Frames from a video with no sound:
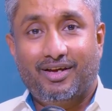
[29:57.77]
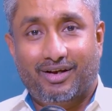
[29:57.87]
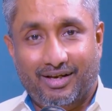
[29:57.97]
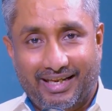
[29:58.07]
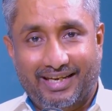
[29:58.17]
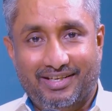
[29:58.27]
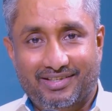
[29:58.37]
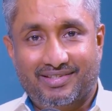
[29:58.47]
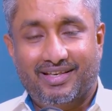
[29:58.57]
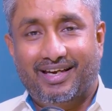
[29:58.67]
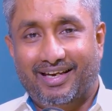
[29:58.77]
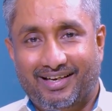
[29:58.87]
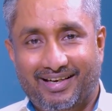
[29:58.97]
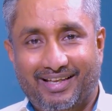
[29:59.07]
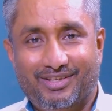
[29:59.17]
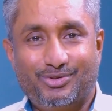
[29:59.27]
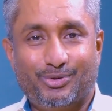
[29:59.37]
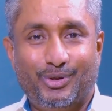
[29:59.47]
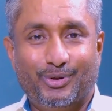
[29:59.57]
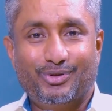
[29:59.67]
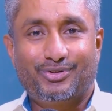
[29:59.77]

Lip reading: ladies at the studio.